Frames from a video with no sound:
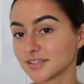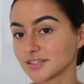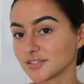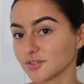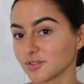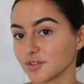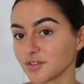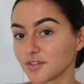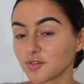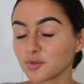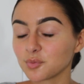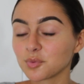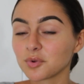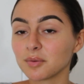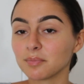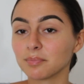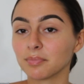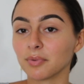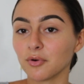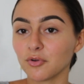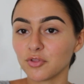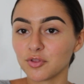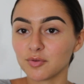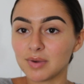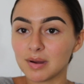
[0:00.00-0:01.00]
So this is what
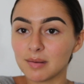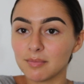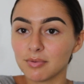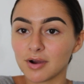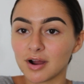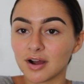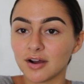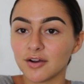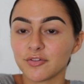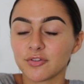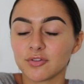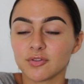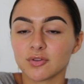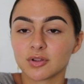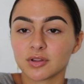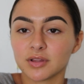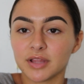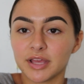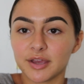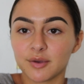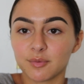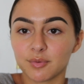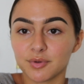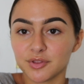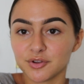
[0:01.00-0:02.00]
both of my brows look
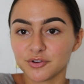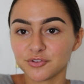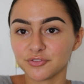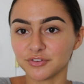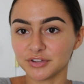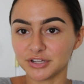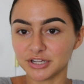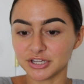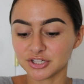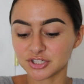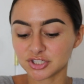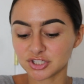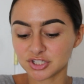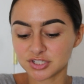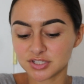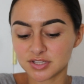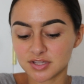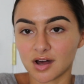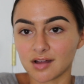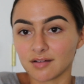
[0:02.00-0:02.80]
like when they're finished.